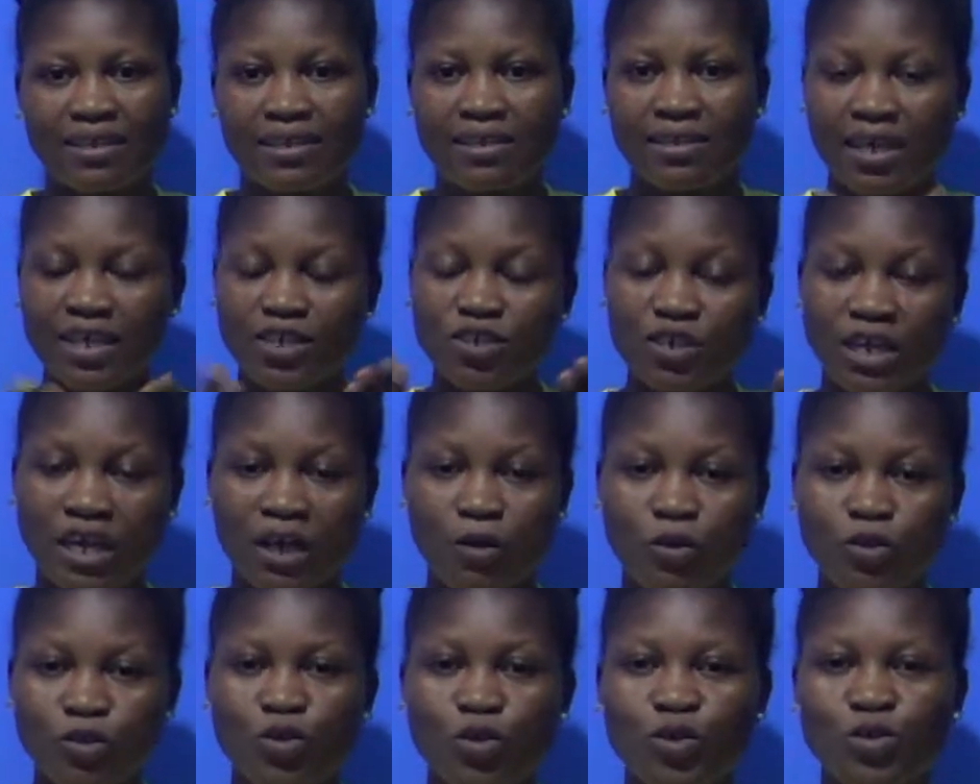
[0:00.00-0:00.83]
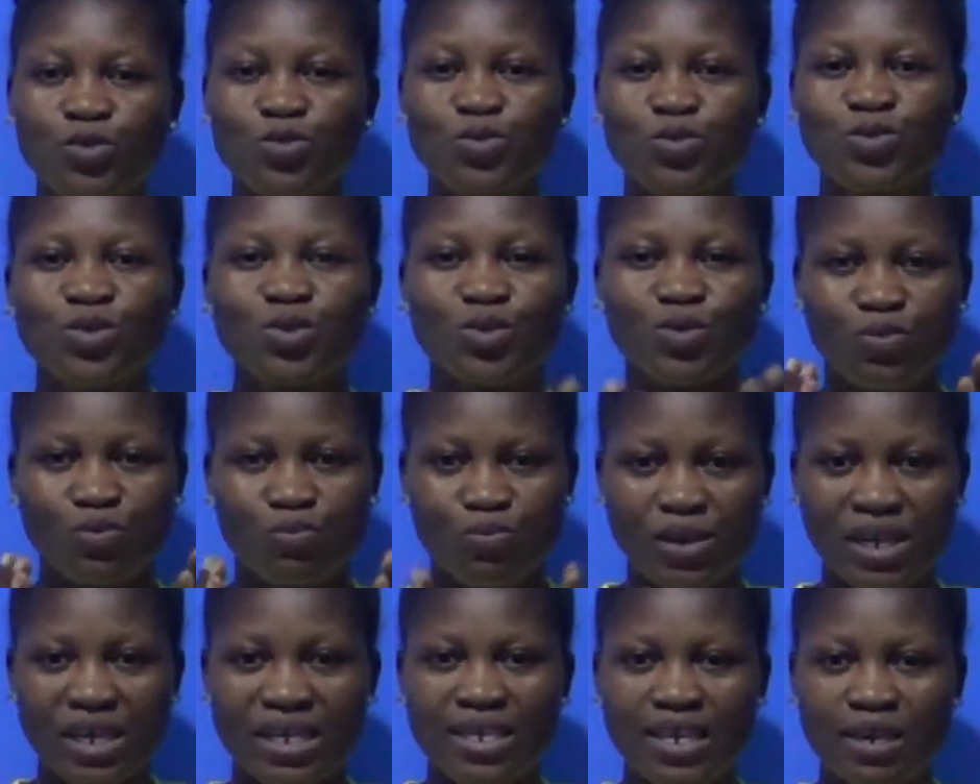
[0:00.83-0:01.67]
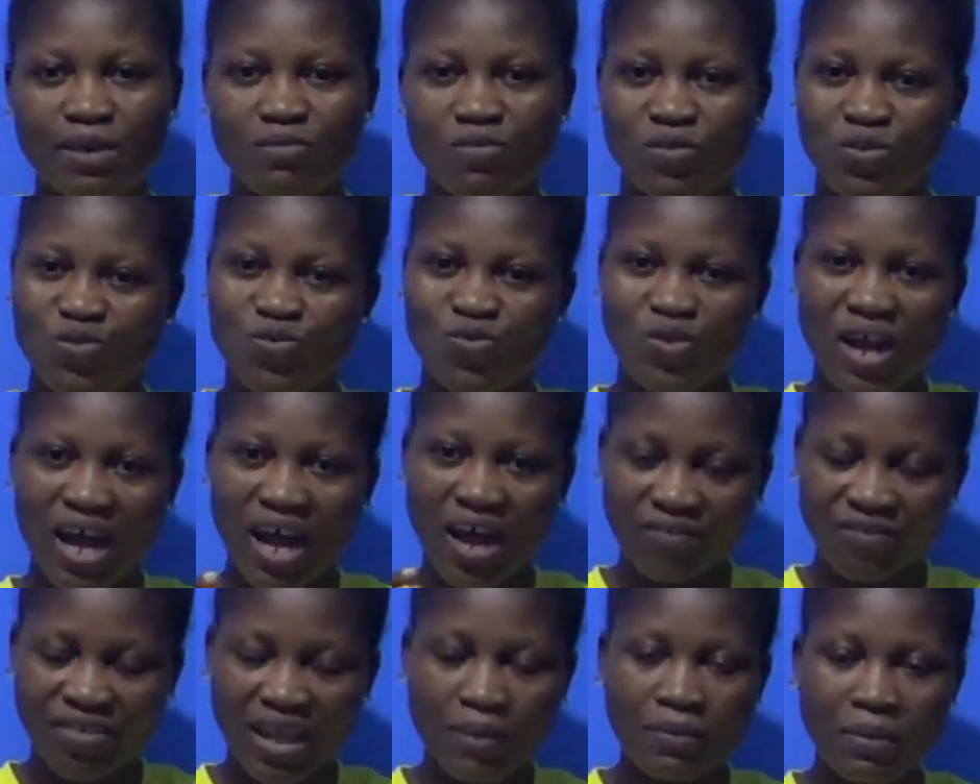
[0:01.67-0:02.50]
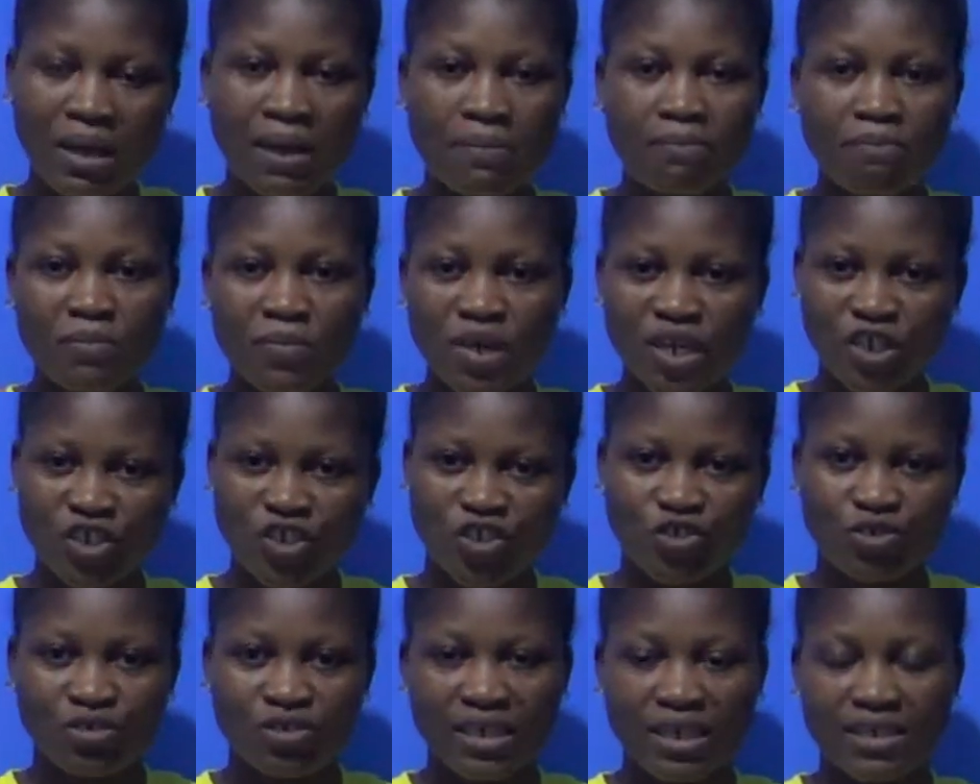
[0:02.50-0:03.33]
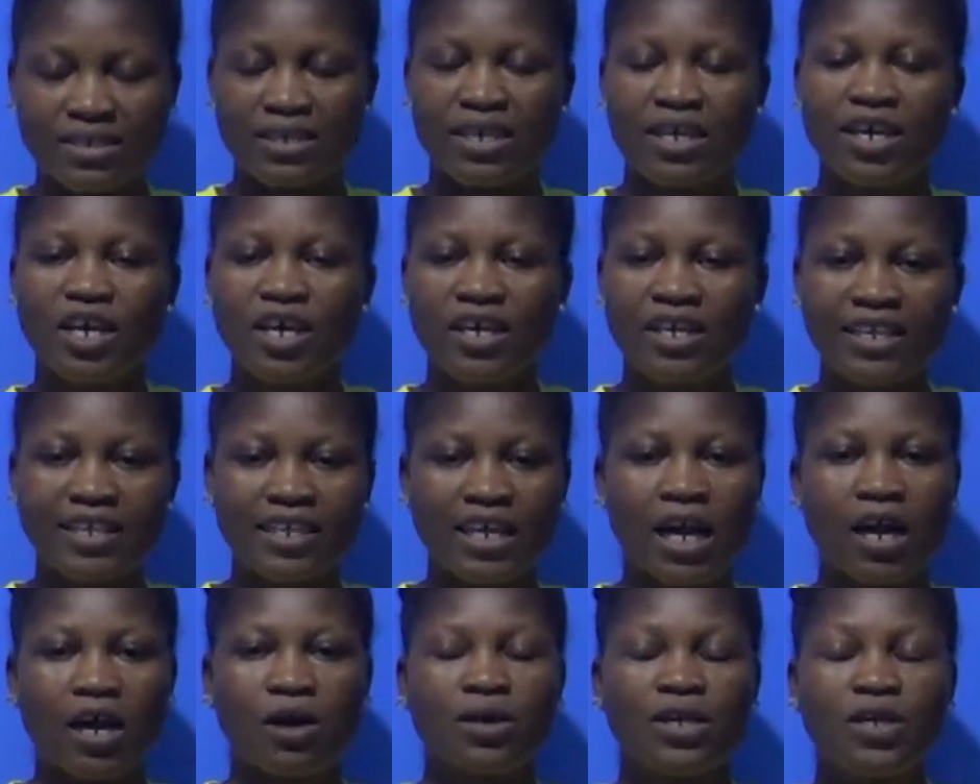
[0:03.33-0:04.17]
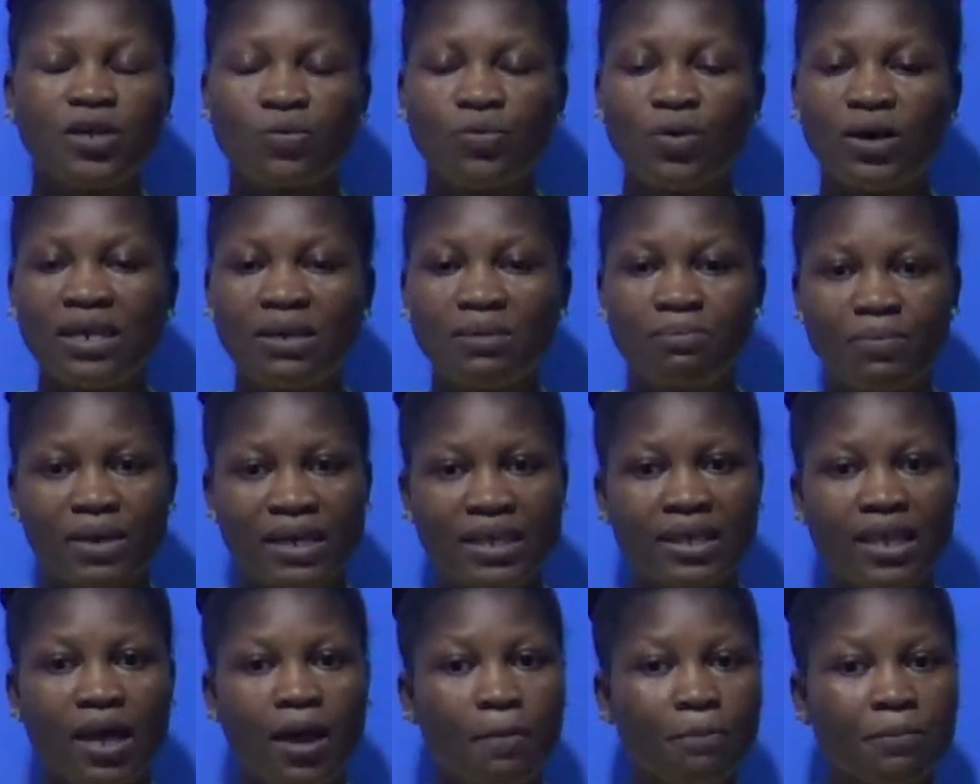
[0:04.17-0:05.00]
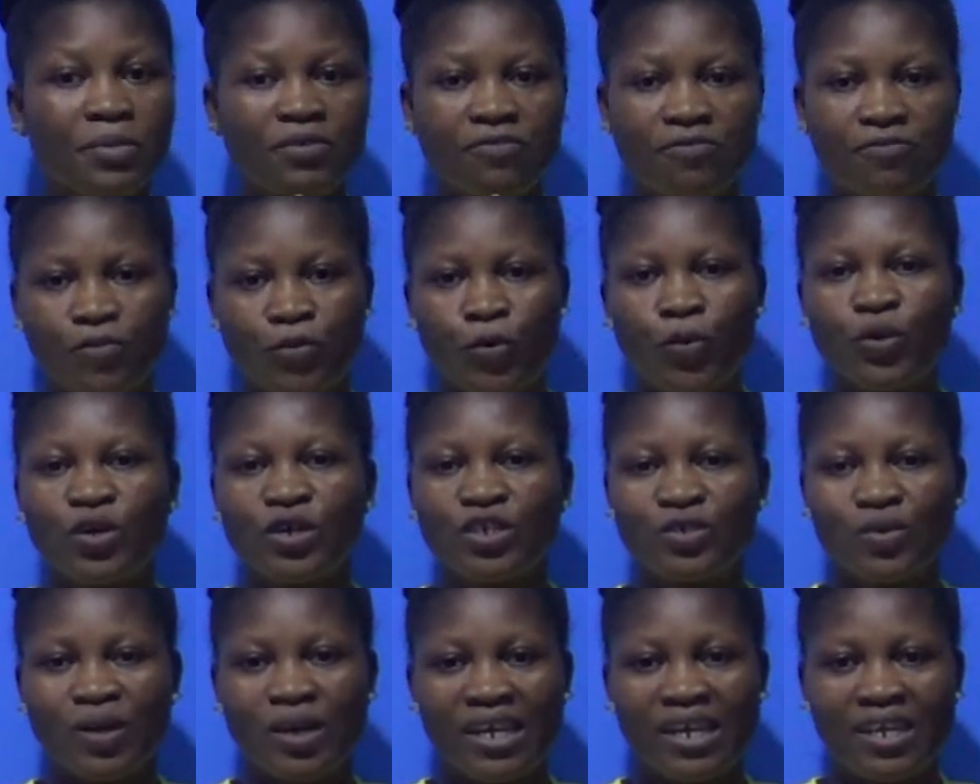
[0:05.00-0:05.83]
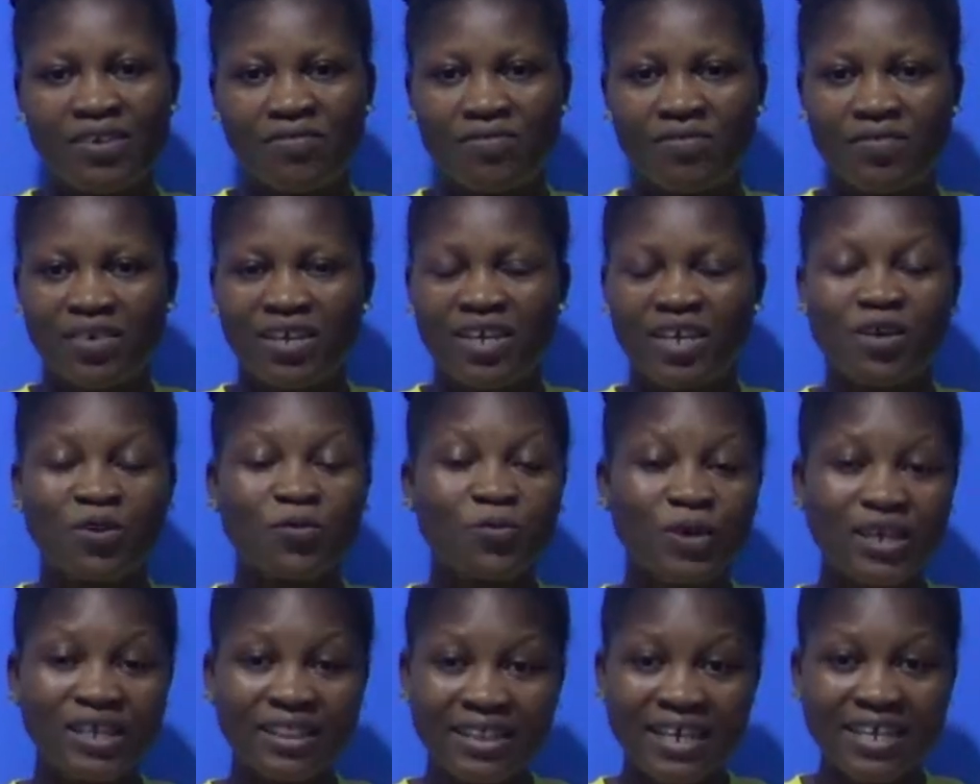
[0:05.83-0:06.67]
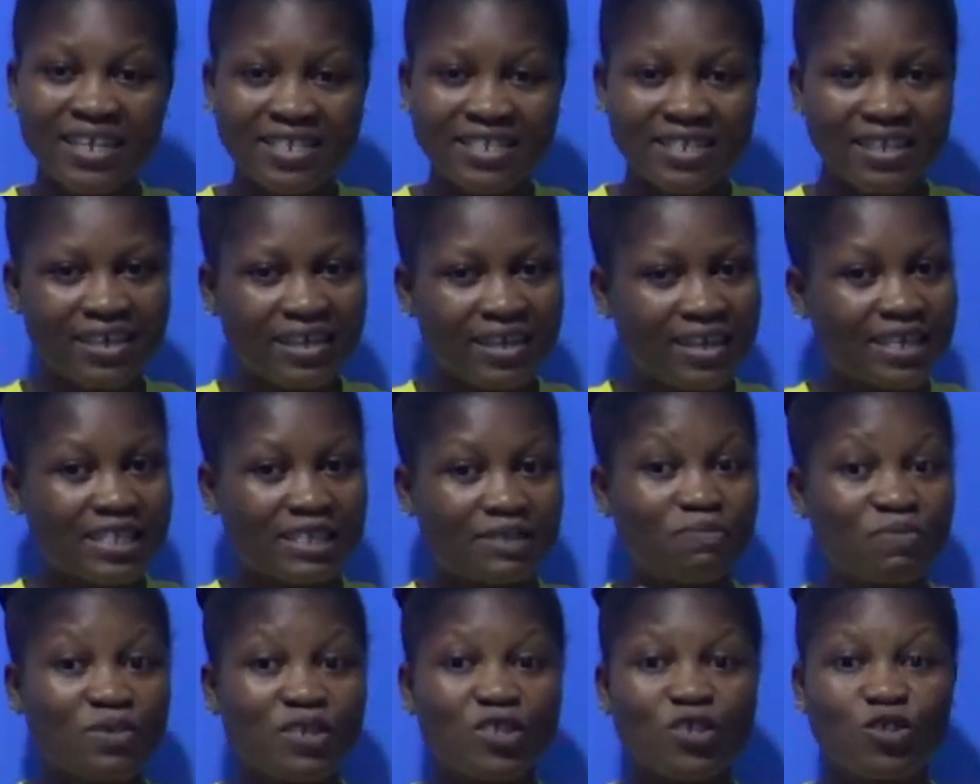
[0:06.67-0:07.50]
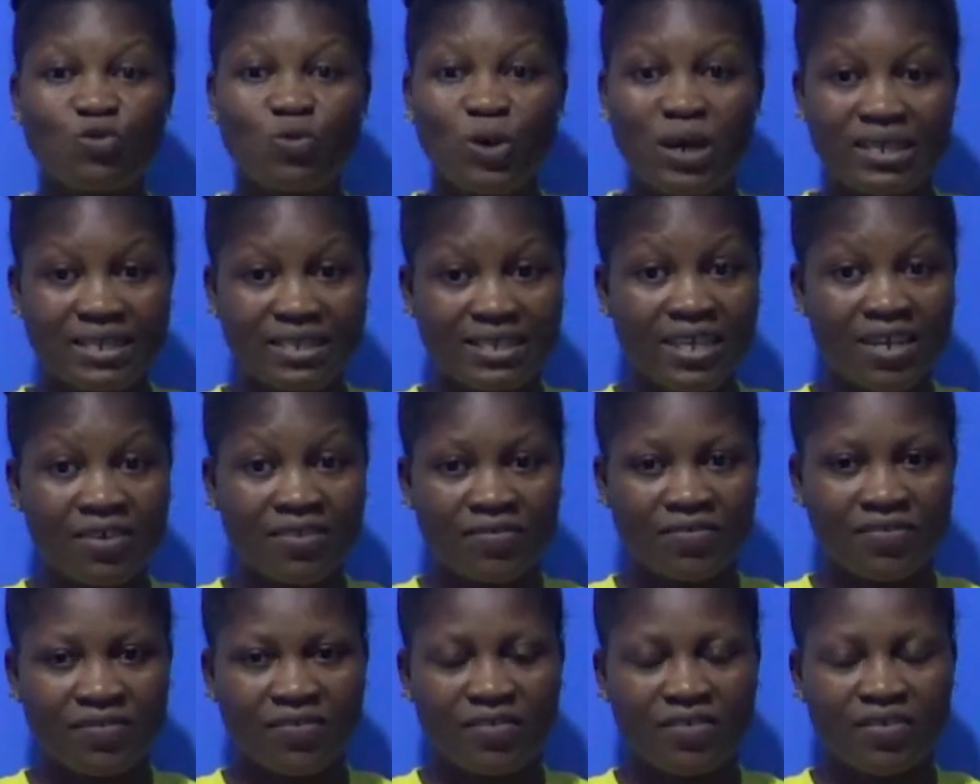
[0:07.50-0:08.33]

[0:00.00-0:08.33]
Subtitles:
that you can also use to burn them. You have time and make sure that they are equally burned before you leave. With this, it means you are safe.